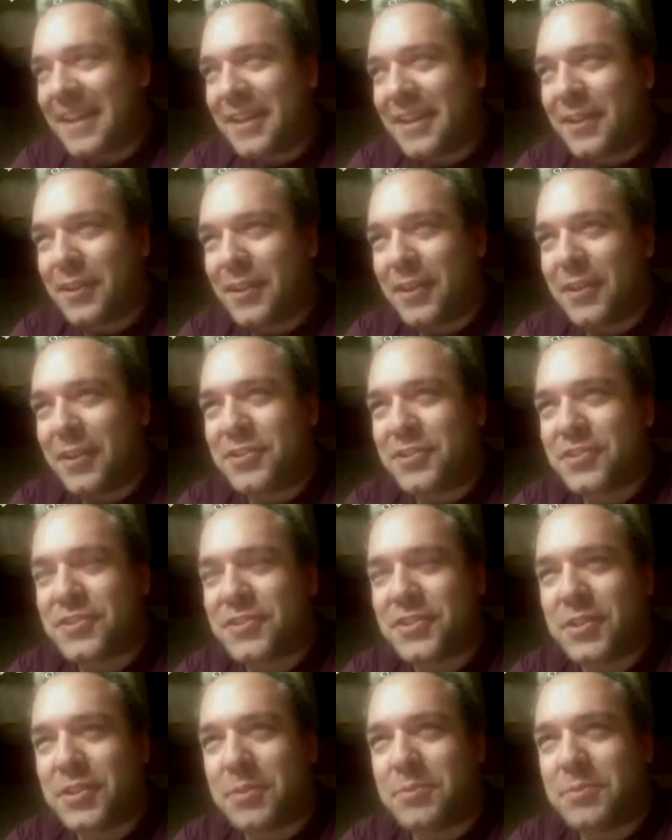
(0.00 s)
it just
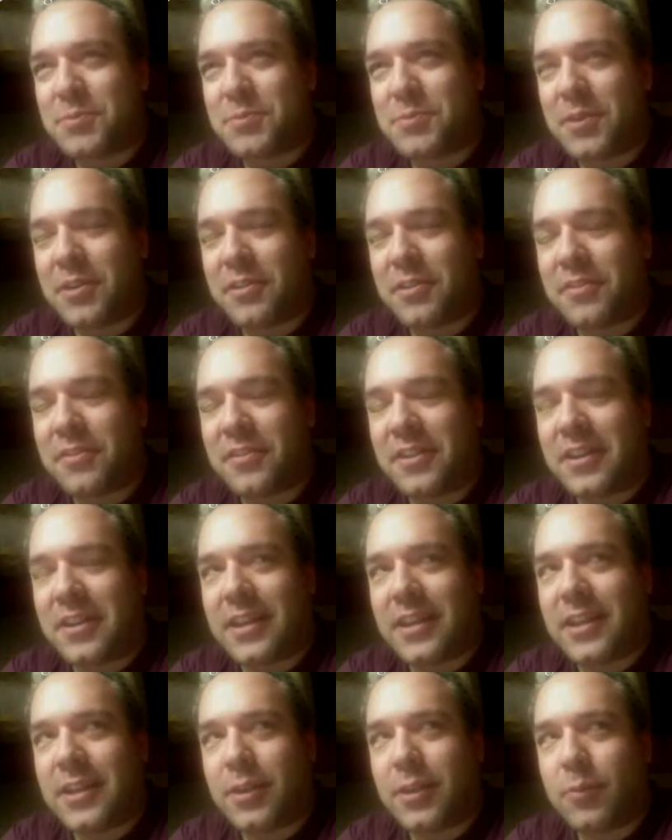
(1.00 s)
seems weird
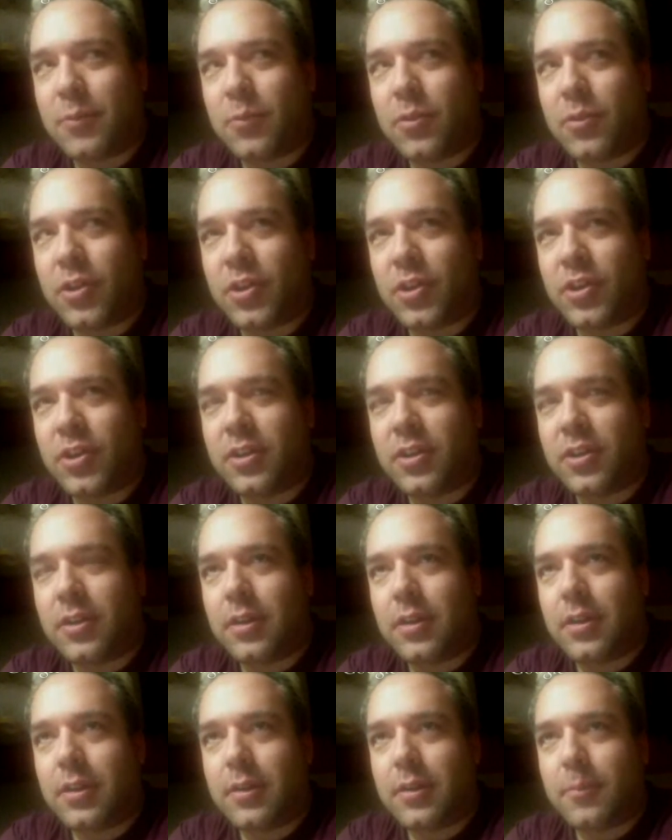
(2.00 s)
that he would
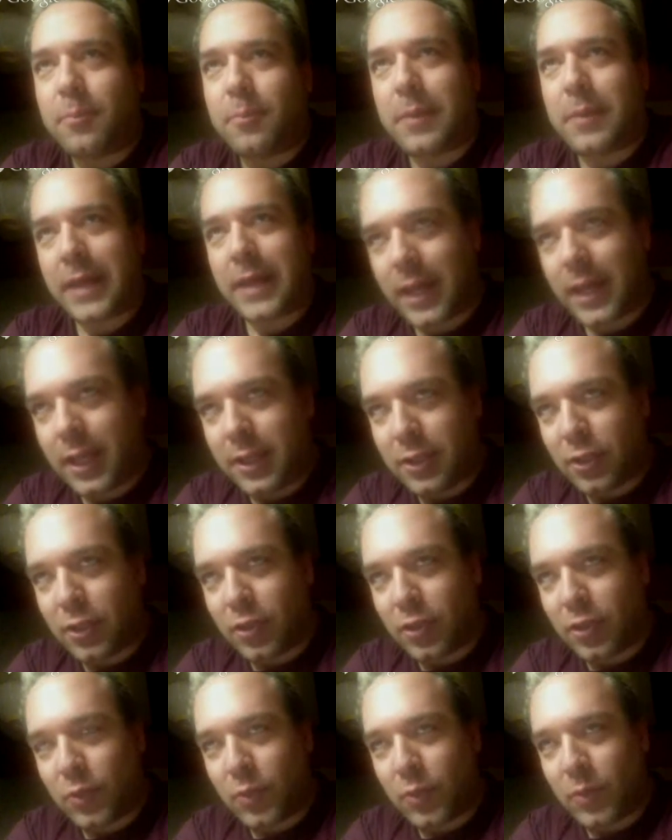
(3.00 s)
pay
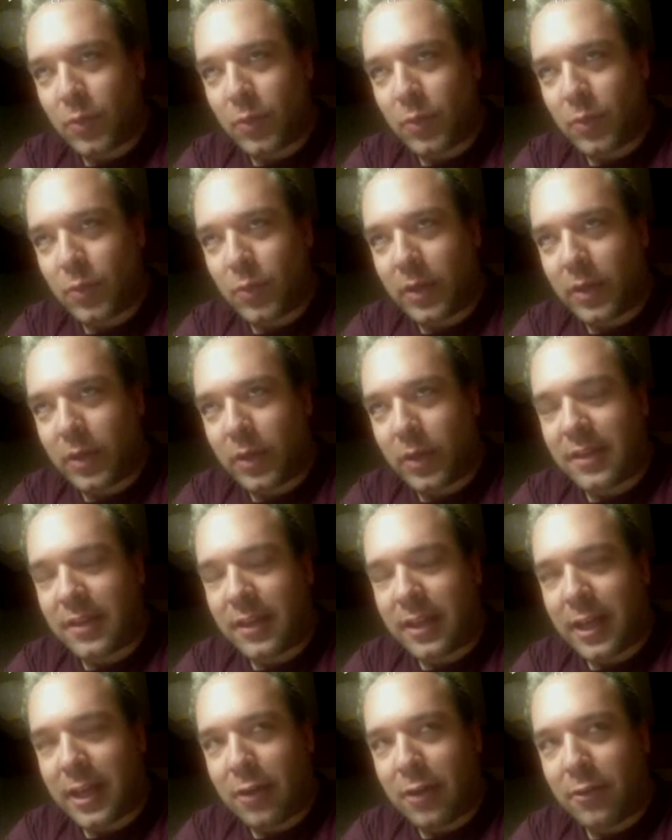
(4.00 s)
you and then
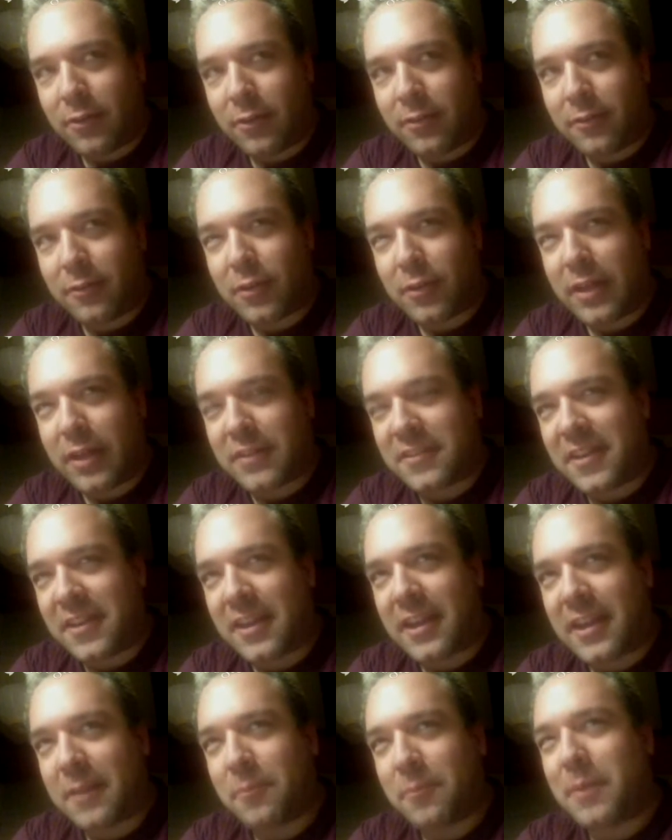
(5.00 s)
take
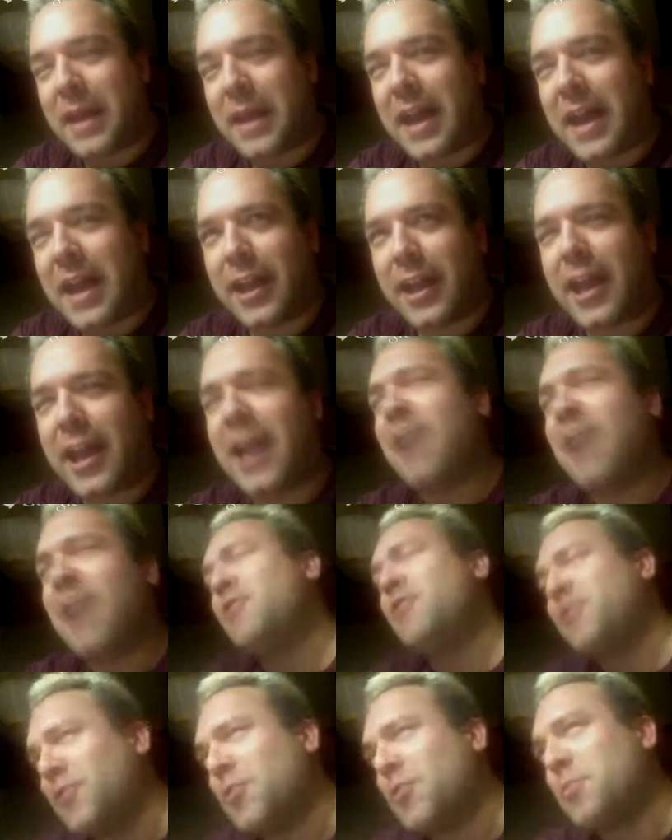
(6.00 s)
back
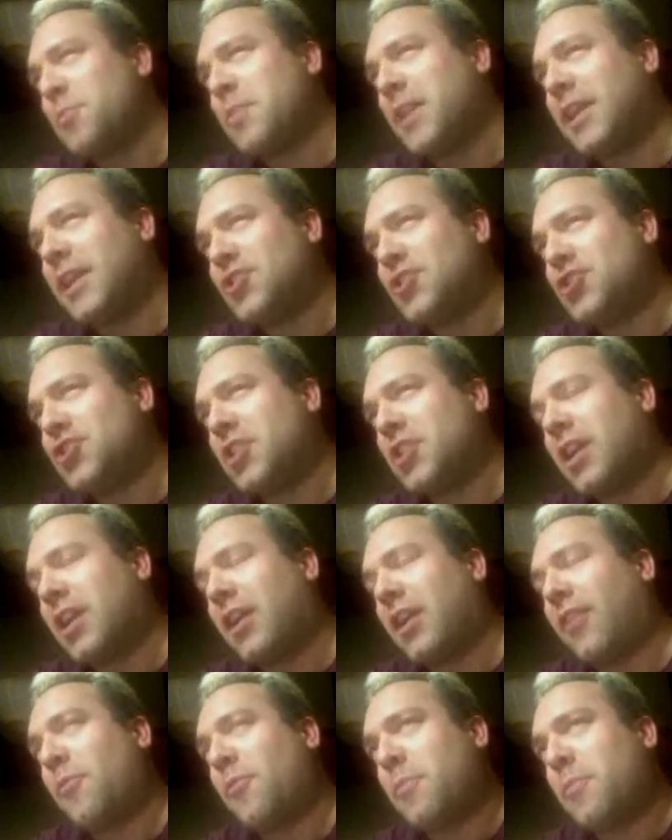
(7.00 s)
out of your
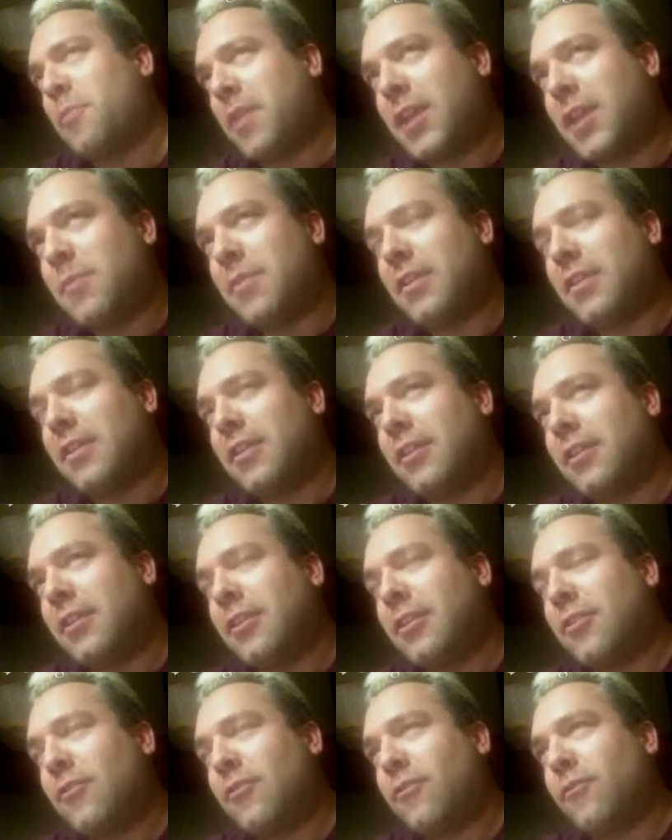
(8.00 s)
paycheck the payment
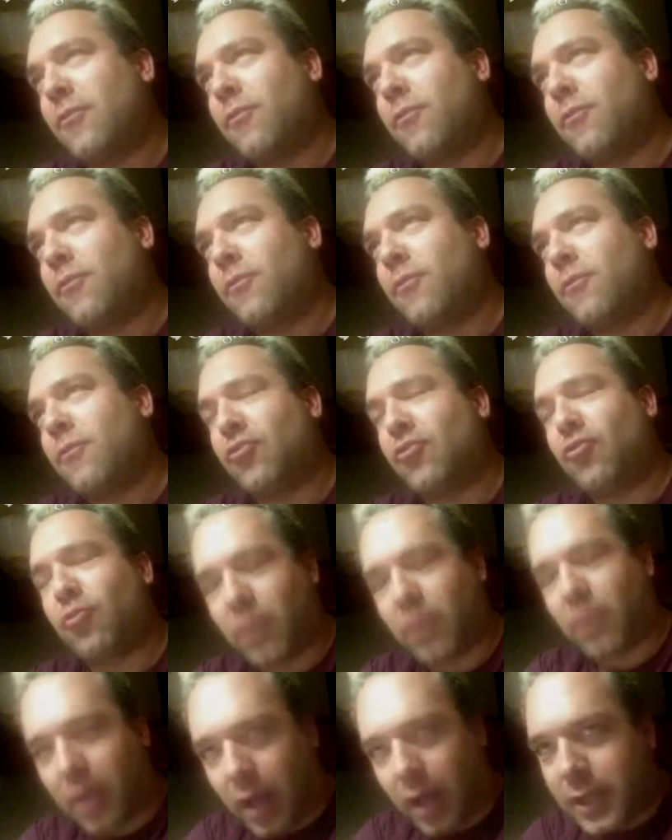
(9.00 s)
for the
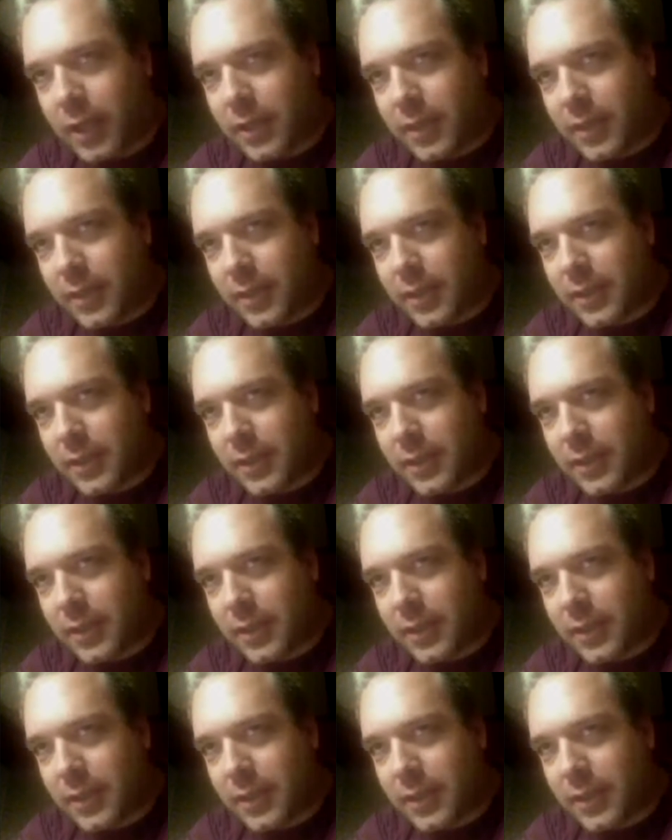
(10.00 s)
truck.